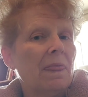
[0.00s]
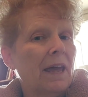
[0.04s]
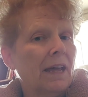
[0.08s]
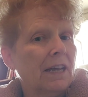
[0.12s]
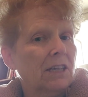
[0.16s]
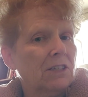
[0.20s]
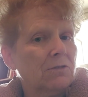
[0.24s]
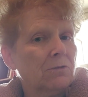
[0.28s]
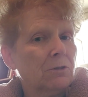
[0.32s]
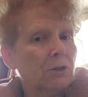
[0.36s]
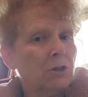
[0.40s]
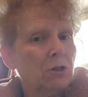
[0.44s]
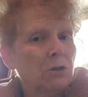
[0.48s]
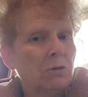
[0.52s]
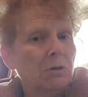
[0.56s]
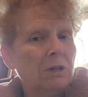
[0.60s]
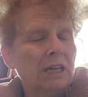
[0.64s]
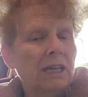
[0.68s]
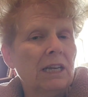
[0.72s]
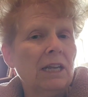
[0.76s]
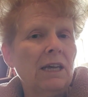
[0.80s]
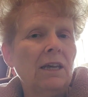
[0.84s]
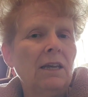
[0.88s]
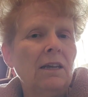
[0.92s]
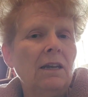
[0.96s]
Thanks for
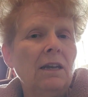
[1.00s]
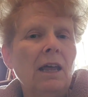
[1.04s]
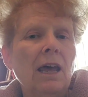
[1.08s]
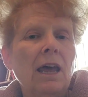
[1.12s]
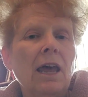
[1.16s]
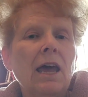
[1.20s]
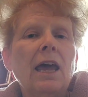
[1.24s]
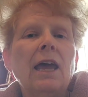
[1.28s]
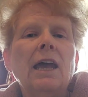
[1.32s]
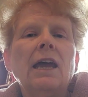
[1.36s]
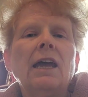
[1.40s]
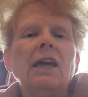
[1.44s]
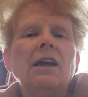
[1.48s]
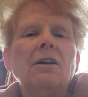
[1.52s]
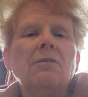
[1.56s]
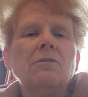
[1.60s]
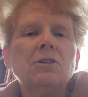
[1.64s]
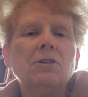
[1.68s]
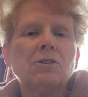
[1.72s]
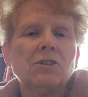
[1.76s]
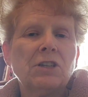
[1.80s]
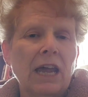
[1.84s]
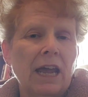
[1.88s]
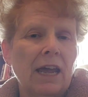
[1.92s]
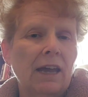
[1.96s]
tuning in. If
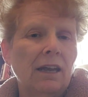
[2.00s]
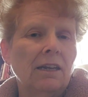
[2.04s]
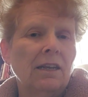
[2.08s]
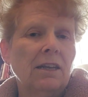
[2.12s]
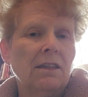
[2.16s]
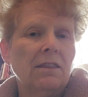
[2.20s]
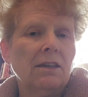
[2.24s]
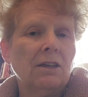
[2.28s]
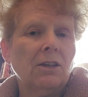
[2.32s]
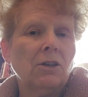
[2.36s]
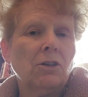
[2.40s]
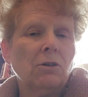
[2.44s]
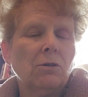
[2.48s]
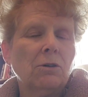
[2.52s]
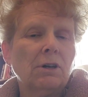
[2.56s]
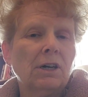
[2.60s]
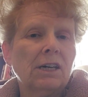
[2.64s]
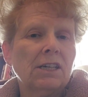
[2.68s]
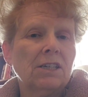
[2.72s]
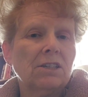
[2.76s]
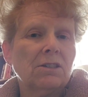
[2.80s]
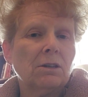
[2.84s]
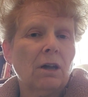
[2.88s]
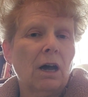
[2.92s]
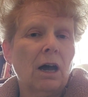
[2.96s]
there's anything you
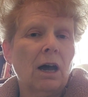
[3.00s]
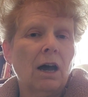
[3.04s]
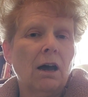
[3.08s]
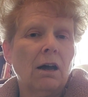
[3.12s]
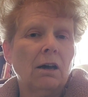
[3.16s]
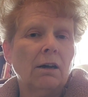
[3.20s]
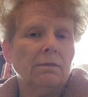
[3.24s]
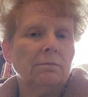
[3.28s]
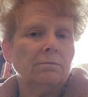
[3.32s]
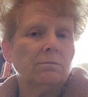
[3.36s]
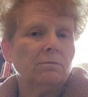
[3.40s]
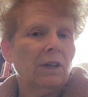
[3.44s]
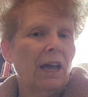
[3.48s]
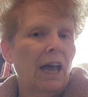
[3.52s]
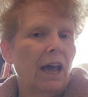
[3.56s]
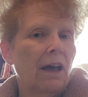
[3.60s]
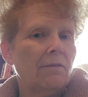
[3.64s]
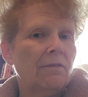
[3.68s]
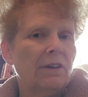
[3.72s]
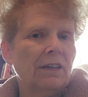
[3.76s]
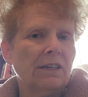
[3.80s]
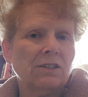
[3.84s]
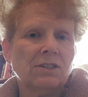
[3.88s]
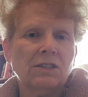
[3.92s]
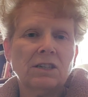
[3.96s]
guys
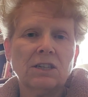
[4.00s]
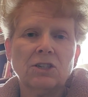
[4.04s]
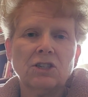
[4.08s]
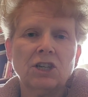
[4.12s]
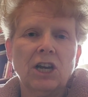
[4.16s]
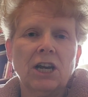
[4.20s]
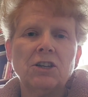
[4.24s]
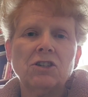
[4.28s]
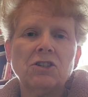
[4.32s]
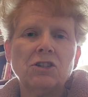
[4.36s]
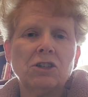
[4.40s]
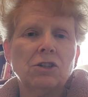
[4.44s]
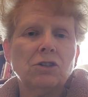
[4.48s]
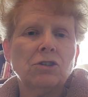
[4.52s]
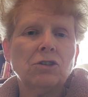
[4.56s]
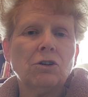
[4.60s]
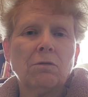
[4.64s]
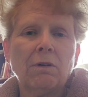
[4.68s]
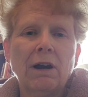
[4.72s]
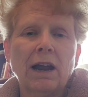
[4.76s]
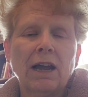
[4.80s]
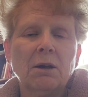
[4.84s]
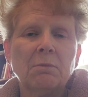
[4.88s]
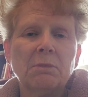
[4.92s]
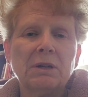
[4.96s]
have as suggestions
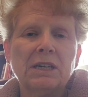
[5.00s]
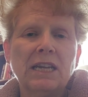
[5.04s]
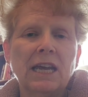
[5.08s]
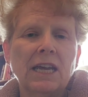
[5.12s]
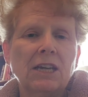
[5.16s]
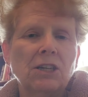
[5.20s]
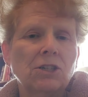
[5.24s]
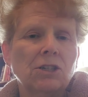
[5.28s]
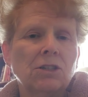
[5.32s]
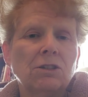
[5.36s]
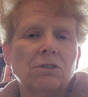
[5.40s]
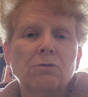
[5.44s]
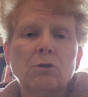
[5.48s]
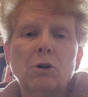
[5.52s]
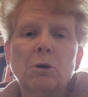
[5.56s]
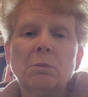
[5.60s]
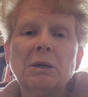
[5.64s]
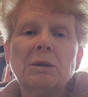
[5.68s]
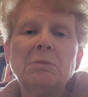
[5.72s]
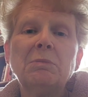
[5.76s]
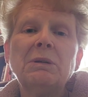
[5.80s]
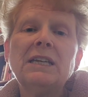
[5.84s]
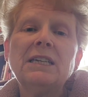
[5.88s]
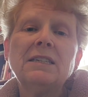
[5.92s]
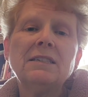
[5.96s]
or recommendations for
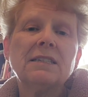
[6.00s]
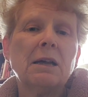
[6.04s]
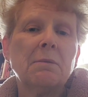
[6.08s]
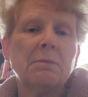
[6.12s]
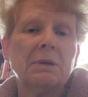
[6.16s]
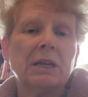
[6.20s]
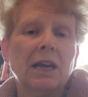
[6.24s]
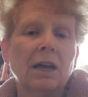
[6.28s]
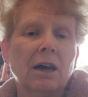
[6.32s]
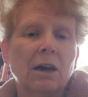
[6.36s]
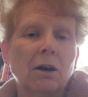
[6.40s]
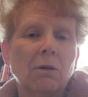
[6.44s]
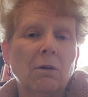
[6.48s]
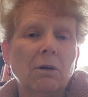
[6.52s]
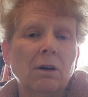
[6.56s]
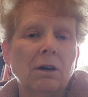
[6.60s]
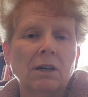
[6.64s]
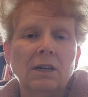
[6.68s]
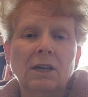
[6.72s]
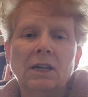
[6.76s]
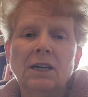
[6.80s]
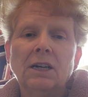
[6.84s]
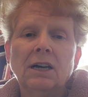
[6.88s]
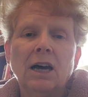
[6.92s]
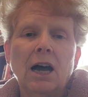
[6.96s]
me, please let me know.
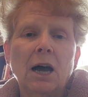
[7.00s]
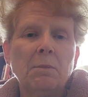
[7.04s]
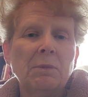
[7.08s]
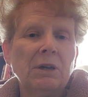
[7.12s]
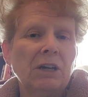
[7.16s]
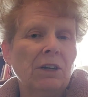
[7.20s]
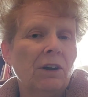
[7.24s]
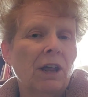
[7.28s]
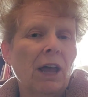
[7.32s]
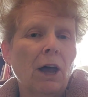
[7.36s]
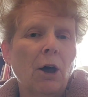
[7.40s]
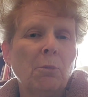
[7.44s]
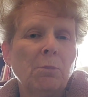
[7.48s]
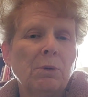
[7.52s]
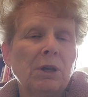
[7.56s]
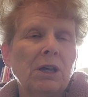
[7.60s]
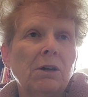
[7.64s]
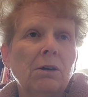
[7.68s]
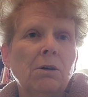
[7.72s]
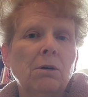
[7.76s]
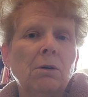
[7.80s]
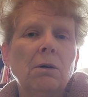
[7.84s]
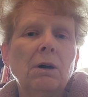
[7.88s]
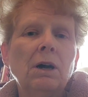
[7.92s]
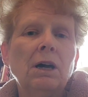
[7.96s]
I'm here to help
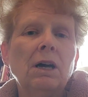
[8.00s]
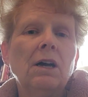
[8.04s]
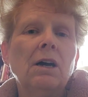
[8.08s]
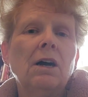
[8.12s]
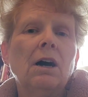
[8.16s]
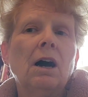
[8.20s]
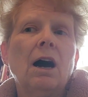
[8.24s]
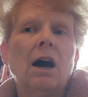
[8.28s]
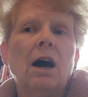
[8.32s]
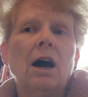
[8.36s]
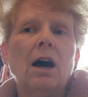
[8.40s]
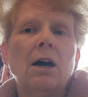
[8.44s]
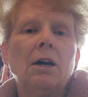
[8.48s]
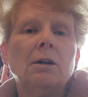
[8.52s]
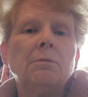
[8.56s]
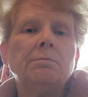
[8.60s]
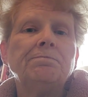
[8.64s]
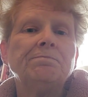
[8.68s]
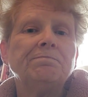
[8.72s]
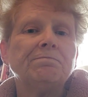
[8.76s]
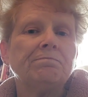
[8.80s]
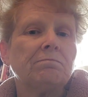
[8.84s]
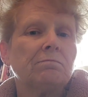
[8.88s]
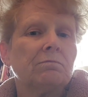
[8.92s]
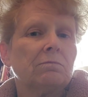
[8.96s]
you.
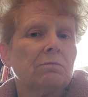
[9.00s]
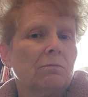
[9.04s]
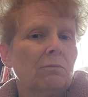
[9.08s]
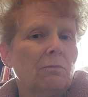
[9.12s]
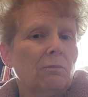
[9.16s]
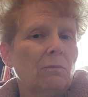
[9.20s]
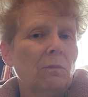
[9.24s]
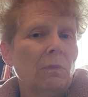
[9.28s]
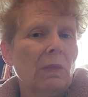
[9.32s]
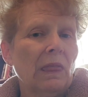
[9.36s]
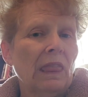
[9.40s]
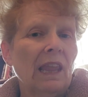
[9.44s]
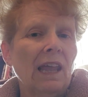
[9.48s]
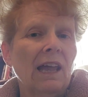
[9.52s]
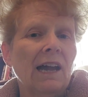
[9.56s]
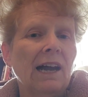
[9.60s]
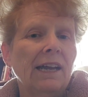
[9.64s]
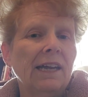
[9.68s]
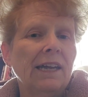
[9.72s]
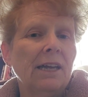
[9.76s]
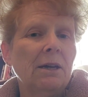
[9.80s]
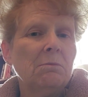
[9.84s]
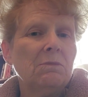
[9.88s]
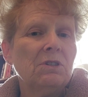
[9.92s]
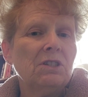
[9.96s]

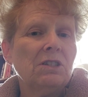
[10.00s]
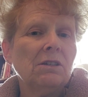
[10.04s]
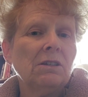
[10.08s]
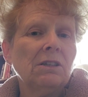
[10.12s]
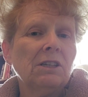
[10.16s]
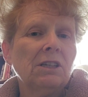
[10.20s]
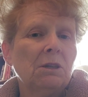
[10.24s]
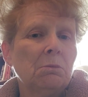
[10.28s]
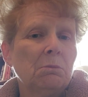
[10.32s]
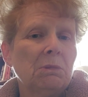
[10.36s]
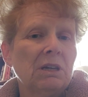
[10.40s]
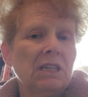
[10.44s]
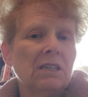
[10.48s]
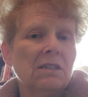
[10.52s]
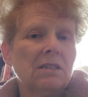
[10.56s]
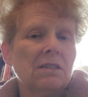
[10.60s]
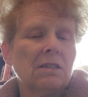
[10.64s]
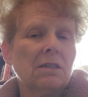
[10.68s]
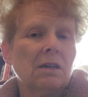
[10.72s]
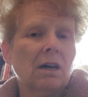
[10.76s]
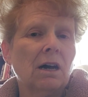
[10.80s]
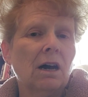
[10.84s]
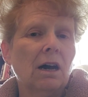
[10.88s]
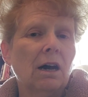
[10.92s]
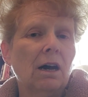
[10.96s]
I am still in the
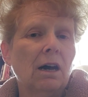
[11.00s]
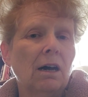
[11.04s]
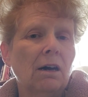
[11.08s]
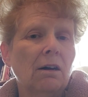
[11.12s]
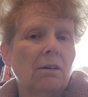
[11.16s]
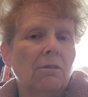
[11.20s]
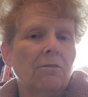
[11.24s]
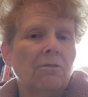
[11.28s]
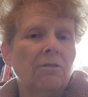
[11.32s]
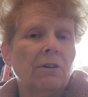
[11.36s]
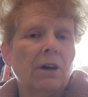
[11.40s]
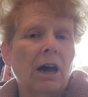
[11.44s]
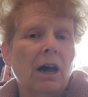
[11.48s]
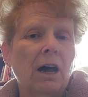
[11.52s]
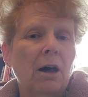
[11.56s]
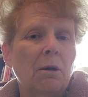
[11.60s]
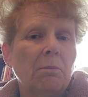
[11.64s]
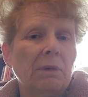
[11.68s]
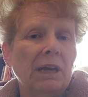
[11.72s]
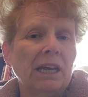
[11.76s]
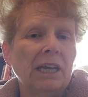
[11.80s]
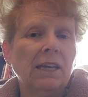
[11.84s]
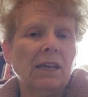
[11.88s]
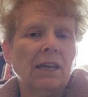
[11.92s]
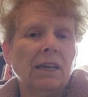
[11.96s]
midst of
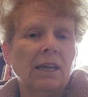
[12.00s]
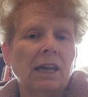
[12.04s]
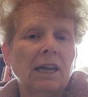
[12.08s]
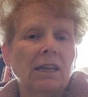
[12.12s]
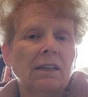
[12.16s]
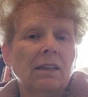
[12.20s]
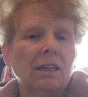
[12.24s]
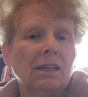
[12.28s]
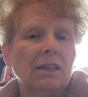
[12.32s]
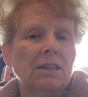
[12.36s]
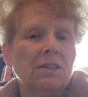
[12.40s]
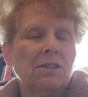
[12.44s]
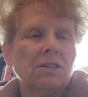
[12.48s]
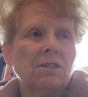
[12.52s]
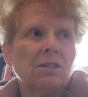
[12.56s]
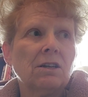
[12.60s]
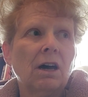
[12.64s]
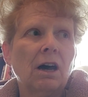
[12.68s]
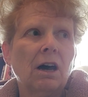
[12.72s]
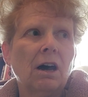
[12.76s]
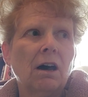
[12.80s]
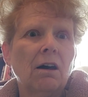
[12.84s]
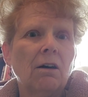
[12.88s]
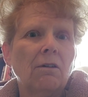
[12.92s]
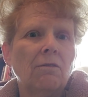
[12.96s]
making a list
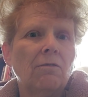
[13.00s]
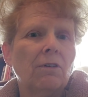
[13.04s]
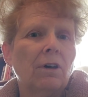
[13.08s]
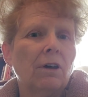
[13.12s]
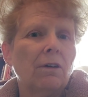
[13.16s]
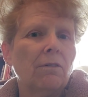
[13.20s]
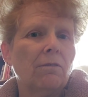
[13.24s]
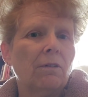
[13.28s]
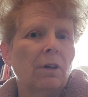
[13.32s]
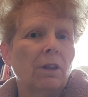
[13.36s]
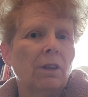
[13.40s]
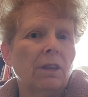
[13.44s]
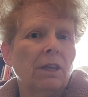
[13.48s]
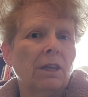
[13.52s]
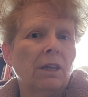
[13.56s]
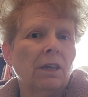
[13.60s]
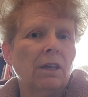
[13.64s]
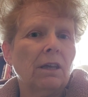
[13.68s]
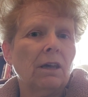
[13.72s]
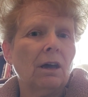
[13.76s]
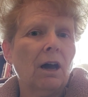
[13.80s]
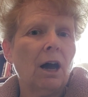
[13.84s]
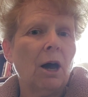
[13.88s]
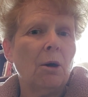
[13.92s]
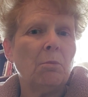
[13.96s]
of
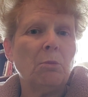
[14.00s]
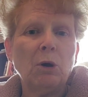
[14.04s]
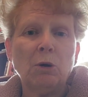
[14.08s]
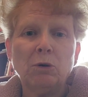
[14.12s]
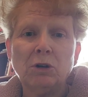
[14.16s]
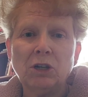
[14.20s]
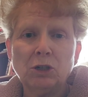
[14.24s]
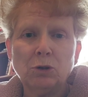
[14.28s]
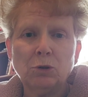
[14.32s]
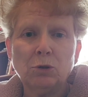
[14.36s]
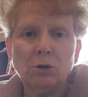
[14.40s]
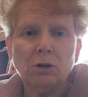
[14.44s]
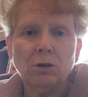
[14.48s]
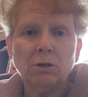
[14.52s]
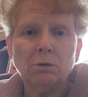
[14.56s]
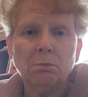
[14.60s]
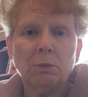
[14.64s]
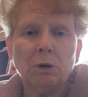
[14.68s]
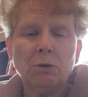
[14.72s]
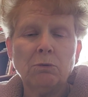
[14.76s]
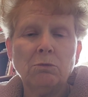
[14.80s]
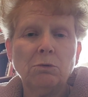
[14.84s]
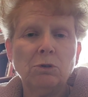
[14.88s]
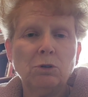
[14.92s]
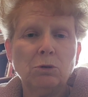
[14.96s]
the pony tour
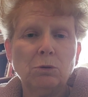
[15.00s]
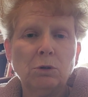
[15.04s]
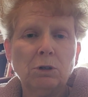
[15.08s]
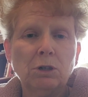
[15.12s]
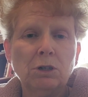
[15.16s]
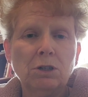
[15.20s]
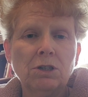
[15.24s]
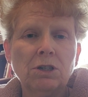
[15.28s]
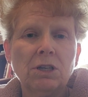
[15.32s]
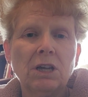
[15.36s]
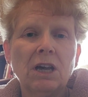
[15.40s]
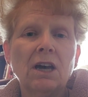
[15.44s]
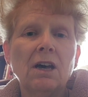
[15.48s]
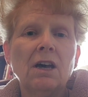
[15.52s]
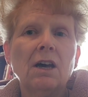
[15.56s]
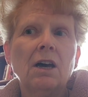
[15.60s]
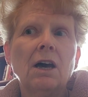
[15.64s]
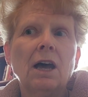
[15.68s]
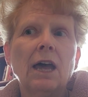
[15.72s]
boat tours